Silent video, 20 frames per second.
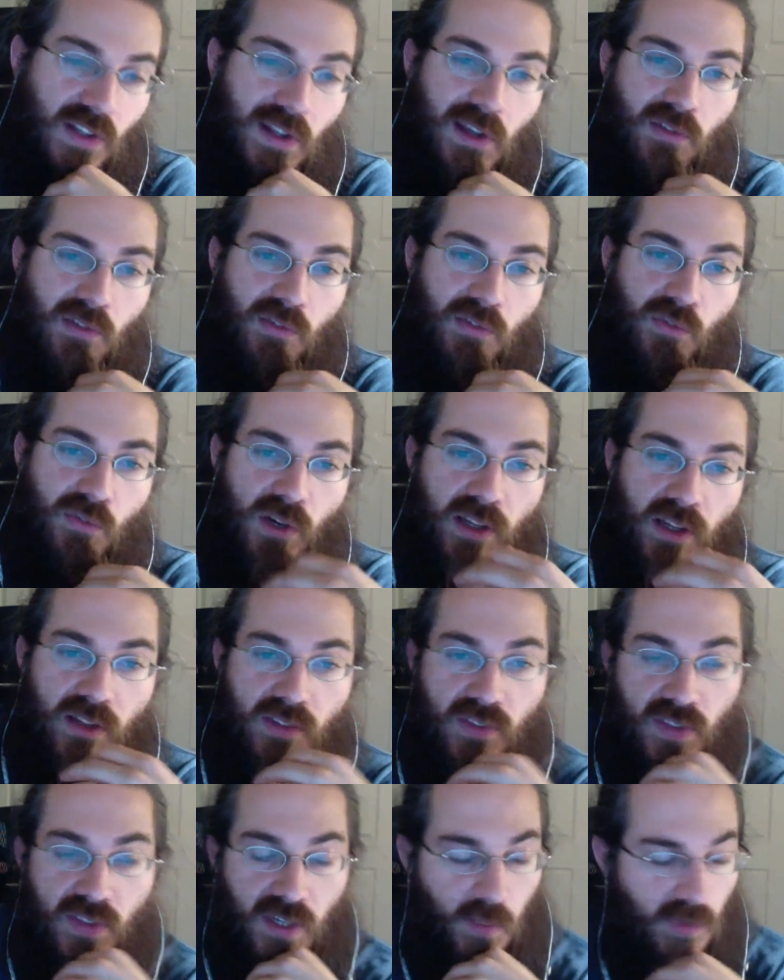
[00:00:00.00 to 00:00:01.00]
seeing a lot
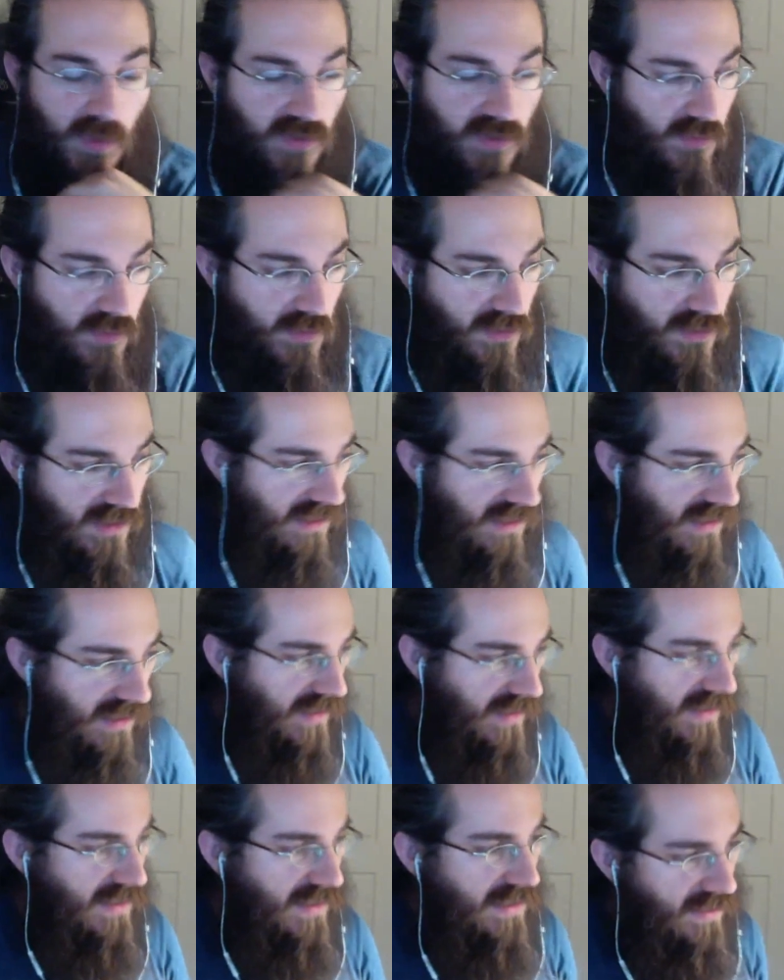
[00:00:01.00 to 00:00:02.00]
of friends that I wasn't
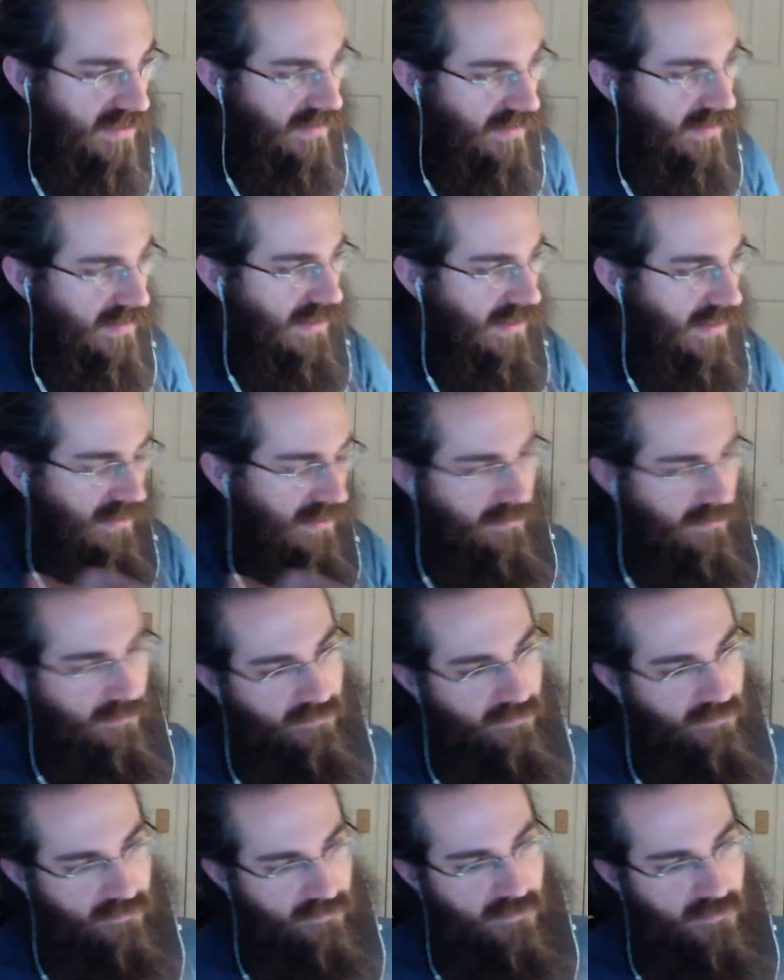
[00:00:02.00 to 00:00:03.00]
really like,
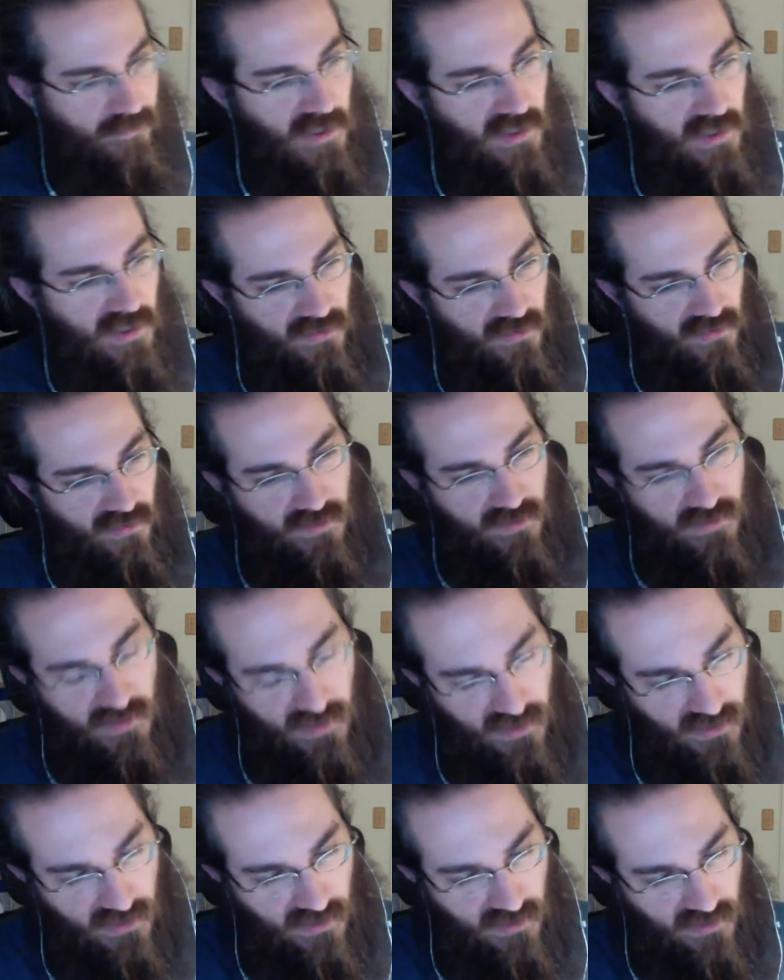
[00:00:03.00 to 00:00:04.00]
because
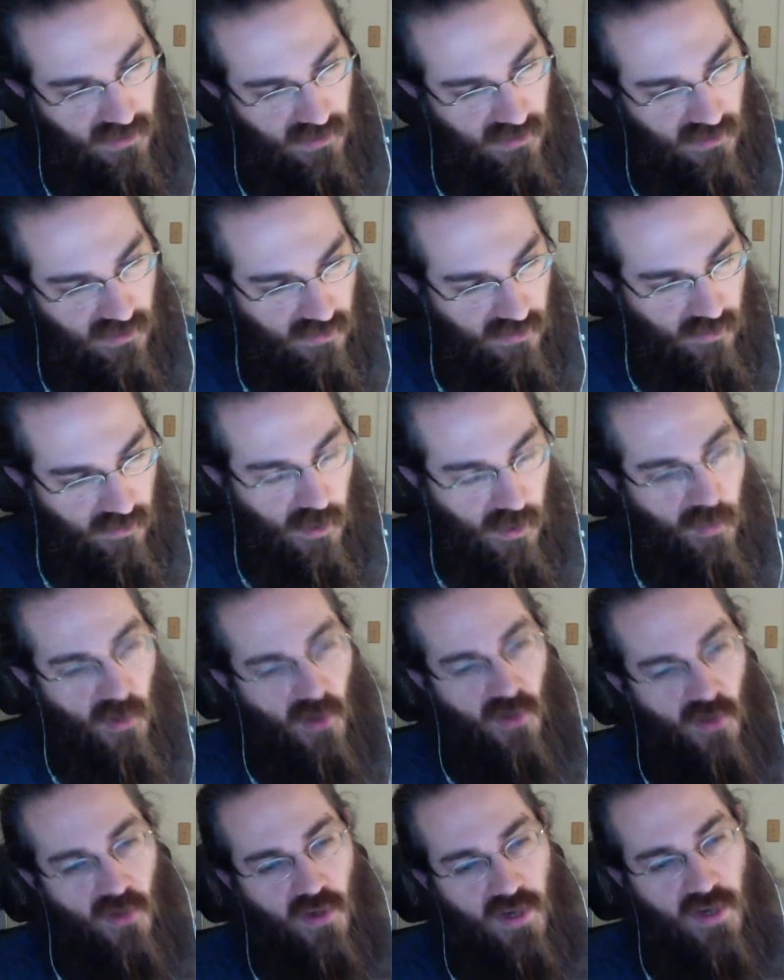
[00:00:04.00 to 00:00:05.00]
my
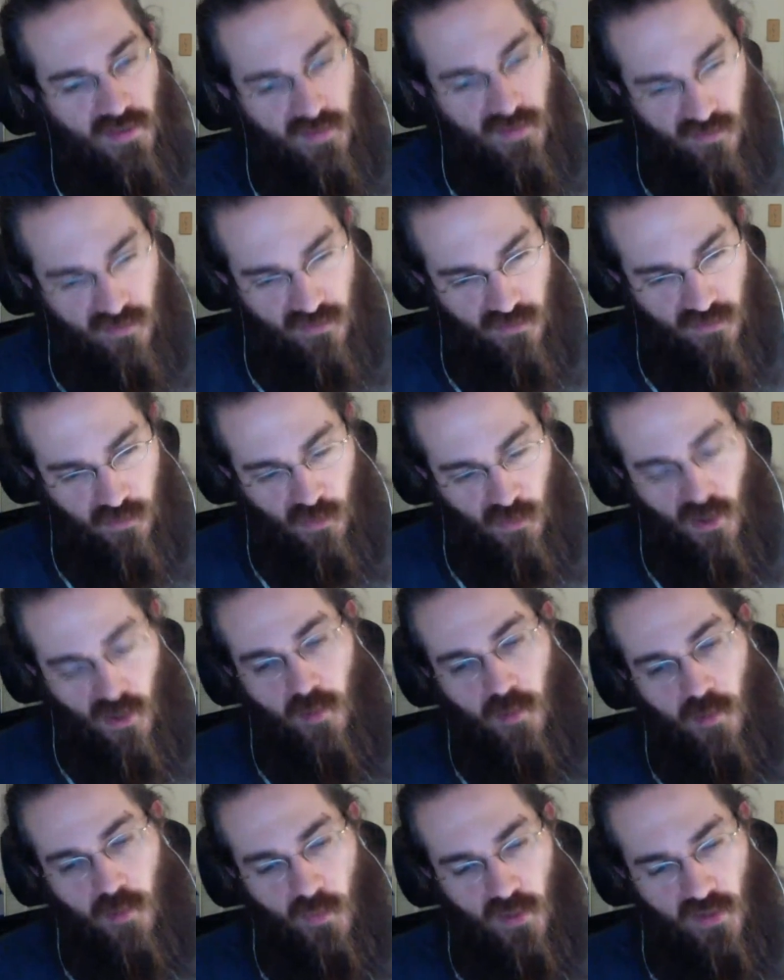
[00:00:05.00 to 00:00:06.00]
partner had this
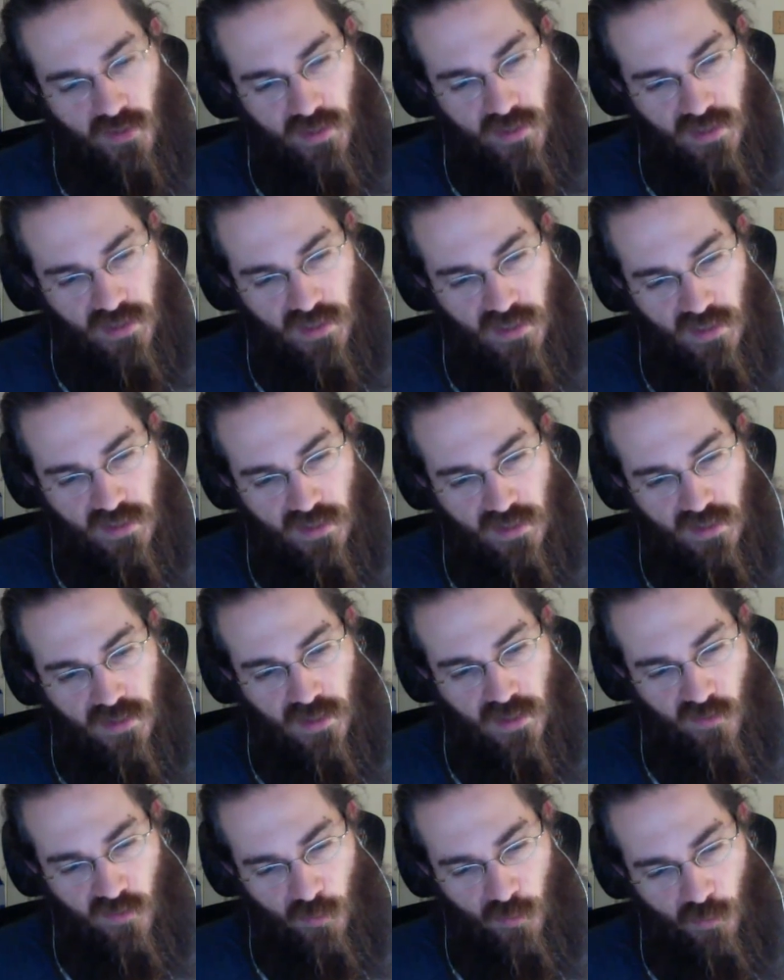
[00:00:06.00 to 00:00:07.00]
problem where like
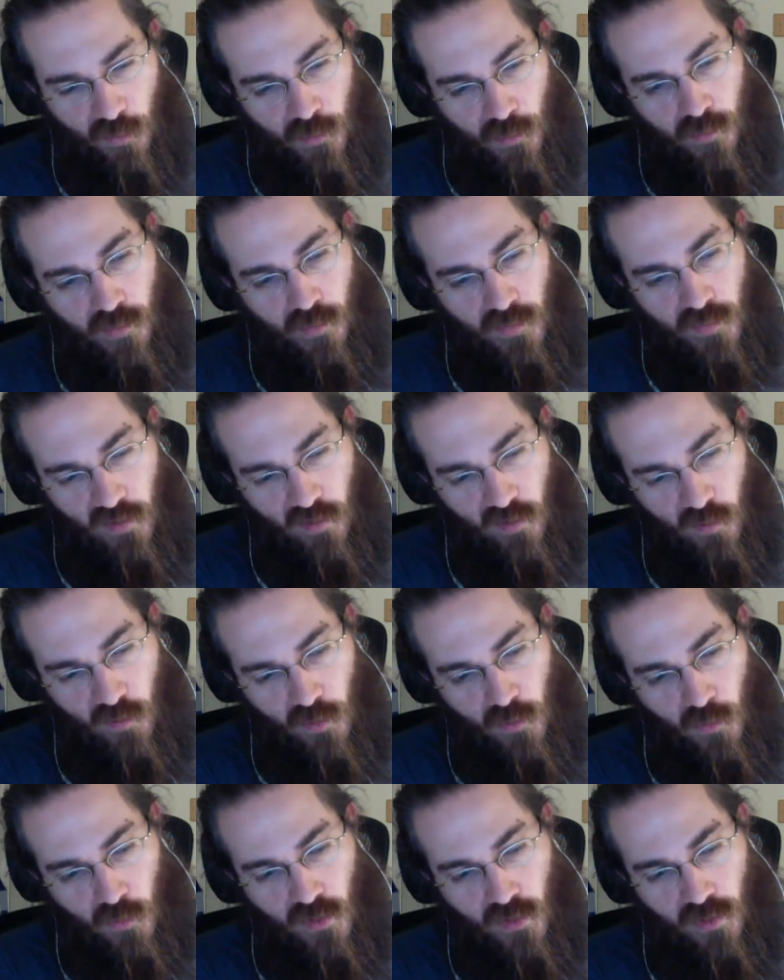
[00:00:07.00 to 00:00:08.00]
everyone
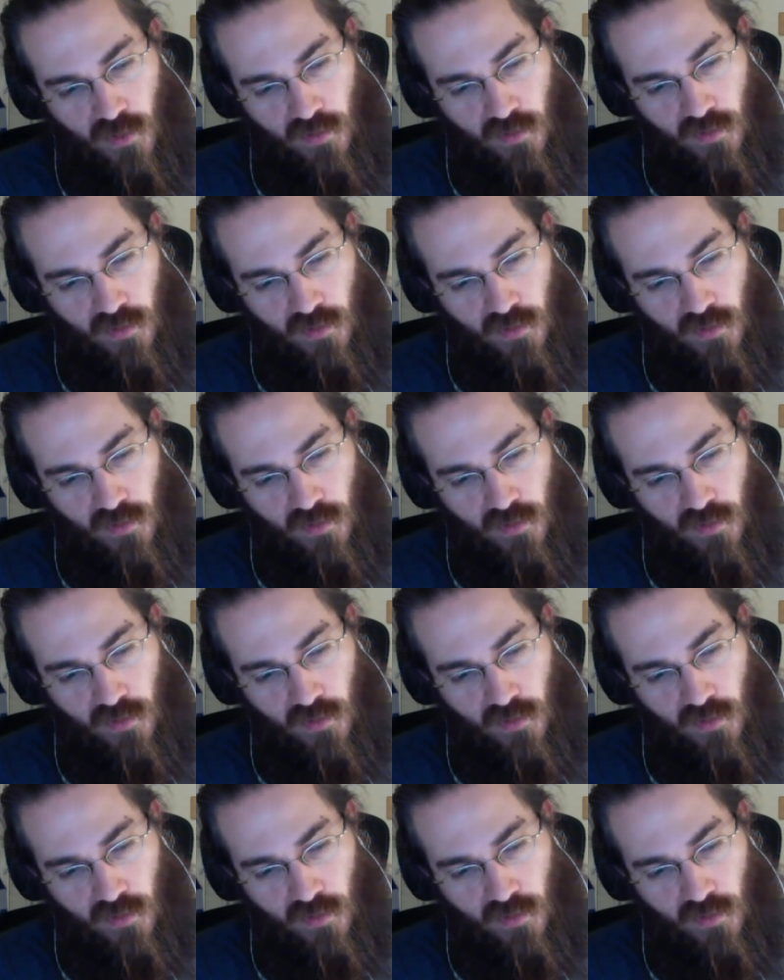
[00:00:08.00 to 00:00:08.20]
would